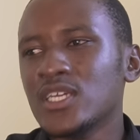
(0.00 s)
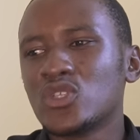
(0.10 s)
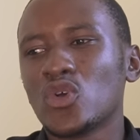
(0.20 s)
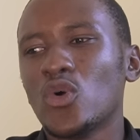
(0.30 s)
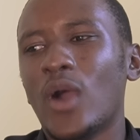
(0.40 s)

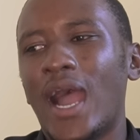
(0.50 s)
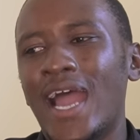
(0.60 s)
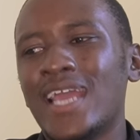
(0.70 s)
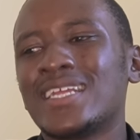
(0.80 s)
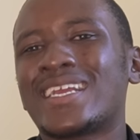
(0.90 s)
So
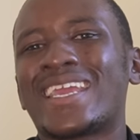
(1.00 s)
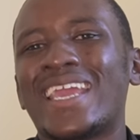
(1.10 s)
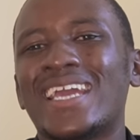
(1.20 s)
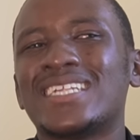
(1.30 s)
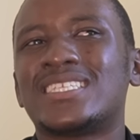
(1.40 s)
I
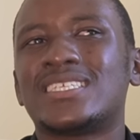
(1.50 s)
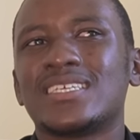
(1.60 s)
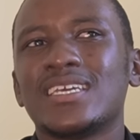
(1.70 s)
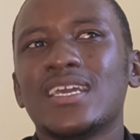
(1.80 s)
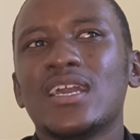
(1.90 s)
get
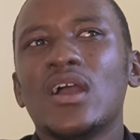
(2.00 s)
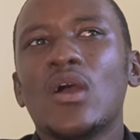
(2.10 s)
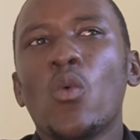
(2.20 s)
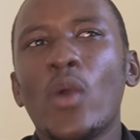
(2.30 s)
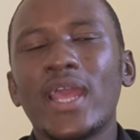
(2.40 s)

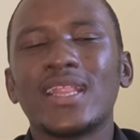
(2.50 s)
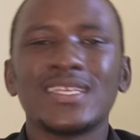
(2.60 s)
where